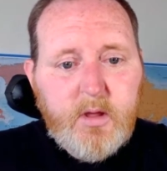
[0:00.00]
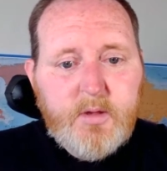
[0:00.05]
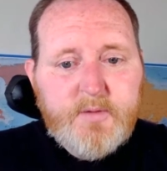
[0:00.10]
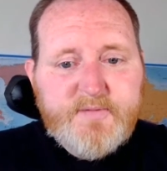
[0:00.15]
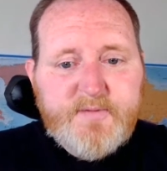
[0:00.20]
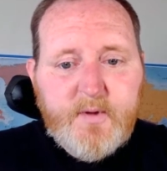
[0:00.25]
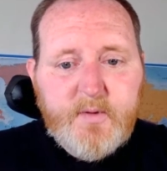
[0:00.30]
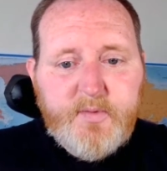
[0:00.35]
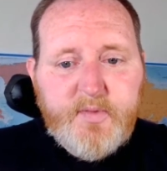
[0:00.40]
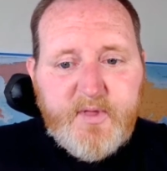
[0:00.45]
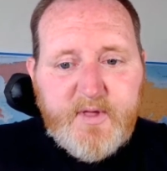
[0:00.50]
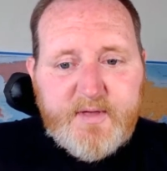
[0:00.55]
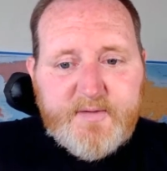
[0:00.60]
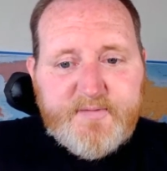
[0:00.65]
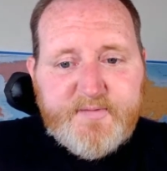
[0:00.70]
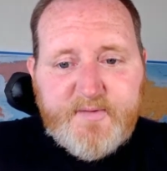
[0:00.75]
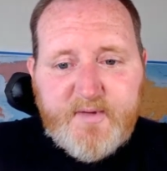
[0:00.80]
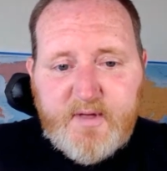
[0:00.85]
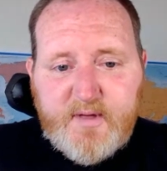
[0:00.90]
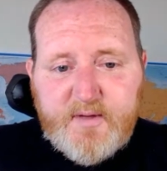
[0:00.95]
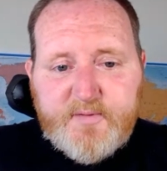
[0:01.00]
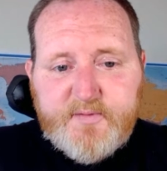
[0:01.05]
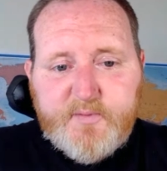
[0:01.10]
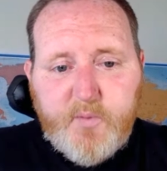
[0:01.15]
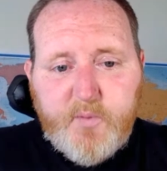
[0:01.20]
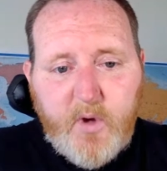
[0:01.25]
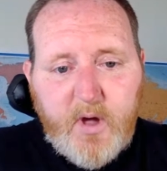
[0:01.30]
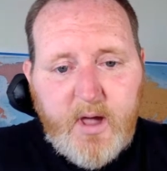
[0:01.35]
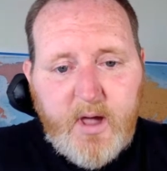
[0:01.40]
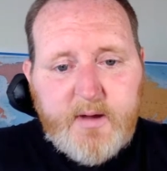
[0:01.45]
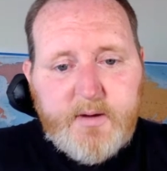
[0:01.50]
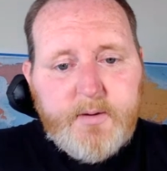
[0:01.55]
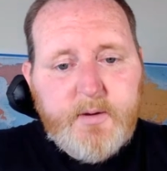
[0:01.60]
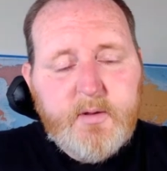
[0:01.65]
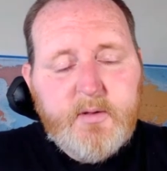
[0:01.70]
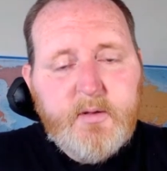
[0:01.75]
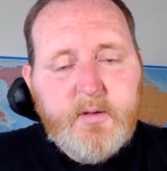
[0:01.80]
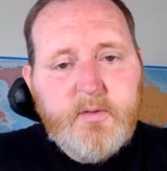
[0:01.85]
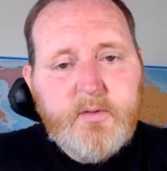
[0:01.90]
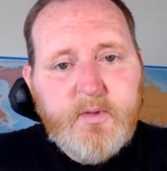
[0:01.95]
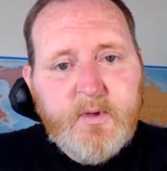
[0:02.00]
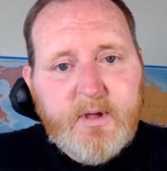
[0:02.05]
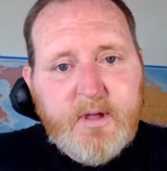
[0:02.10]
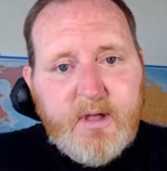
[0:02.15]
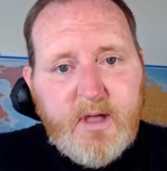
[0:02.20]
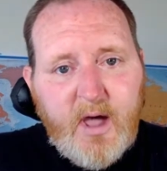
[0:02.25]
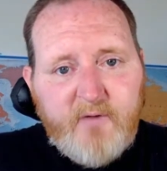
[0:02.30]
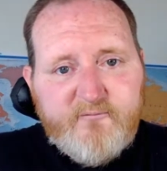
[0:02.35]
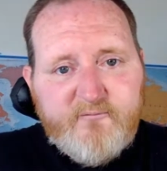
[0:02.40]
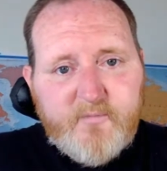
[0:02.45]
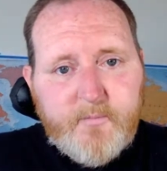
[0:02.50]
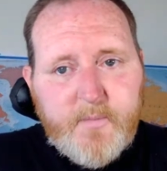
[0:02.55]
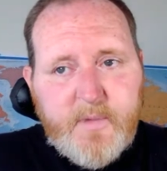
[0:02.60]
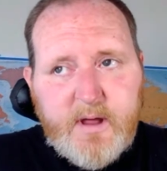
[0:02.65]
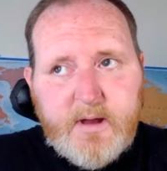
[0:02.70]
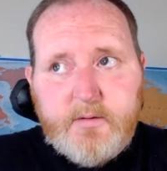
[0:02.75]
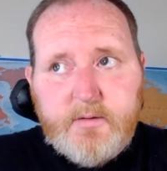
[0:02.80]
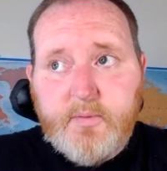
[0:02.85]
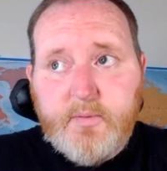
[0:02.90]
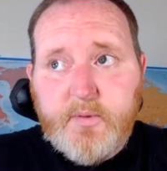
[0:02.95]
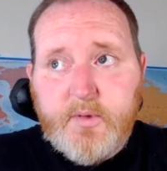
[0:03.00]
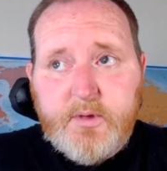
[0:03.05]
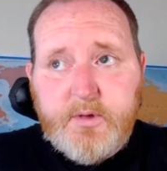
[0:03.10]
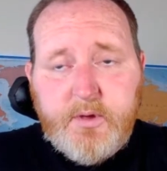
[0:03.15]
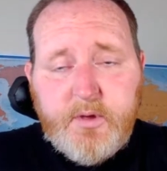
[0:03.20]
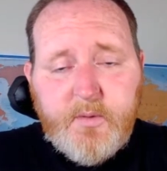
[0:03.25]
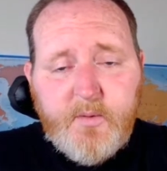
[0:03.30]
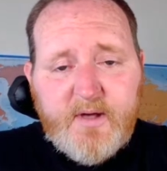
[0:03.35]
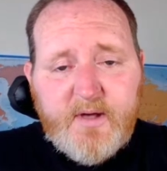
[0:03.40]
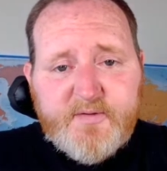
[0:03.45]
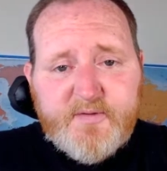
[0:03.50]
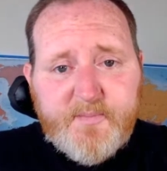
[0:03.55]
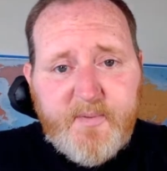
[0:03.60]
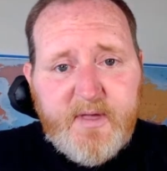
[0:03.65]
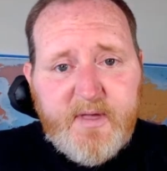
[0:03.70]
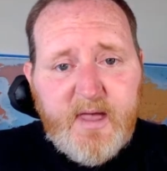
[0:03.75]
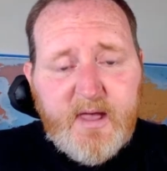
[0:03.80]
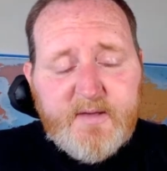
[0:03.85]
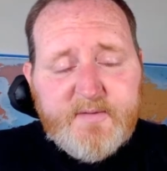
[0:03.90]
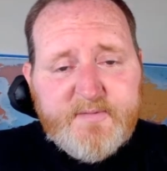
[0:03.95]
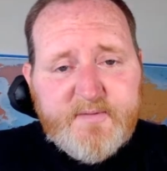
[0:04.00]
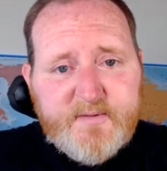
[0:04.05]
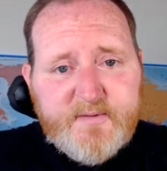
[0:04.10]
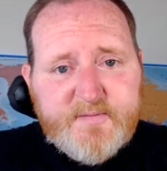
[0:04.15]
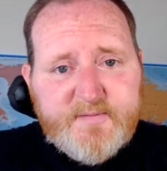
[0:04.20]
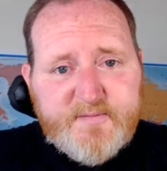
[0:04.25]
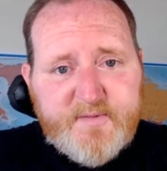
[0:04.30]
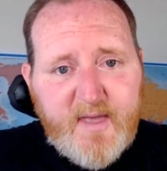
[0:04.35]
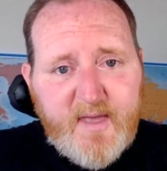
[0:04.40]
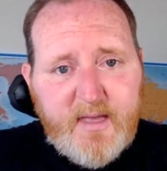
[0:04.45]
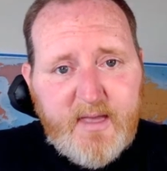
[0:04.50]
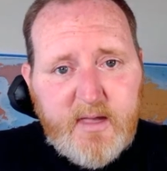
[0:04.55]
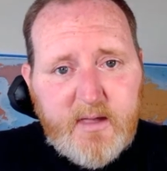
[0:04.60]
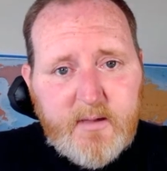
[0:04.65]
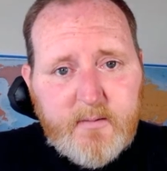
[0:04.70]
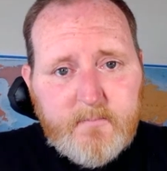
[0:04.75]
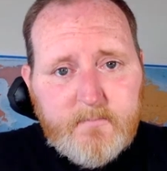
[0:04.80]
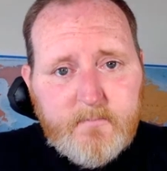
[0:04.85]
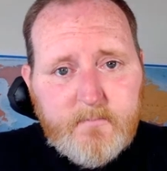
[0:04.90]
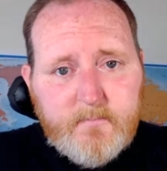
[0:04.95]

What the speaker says: So this is what the government, the USPS, is saying.